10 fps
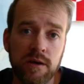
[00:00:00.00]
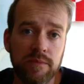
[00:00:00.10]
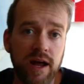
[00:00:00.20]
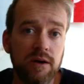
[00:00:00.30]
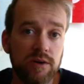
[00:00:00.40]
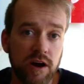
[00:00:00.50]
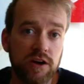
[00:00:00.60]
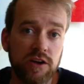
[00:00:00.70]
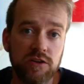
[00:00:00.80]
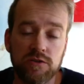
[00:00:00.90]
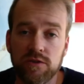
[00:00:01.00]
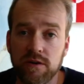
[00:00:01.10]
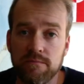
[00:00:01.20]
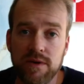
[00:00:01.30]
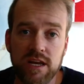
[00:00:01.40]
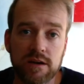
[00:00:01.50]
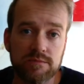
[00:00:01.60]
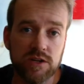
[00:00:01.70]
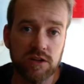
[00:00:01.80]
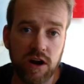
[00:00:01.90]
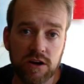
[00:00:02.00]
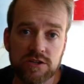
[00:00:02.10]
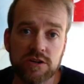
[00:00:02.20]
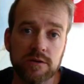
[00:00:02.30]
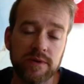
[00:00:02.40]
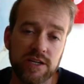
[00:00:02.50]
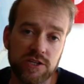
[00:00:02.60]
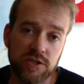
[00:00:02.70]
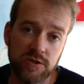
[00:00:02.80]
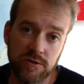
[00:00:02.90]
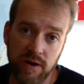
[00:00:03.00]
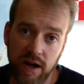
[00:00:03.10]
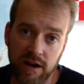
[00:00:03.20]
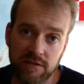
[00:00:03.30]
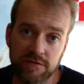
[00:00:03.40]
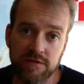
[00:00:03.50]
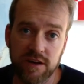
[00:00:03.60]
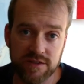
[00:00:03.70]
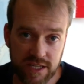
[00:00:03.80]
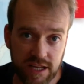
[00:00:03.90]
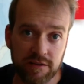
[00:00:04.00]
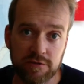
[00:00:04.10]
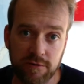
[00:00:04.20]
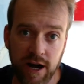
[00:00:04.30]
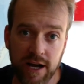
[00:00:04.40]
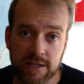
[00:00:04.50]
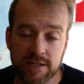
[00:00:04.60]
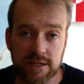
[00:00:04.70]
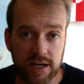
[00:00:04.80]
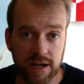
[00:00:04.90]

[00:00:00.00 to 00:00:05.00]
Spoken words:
but I would argue a medium to long-term issue of sea level rise.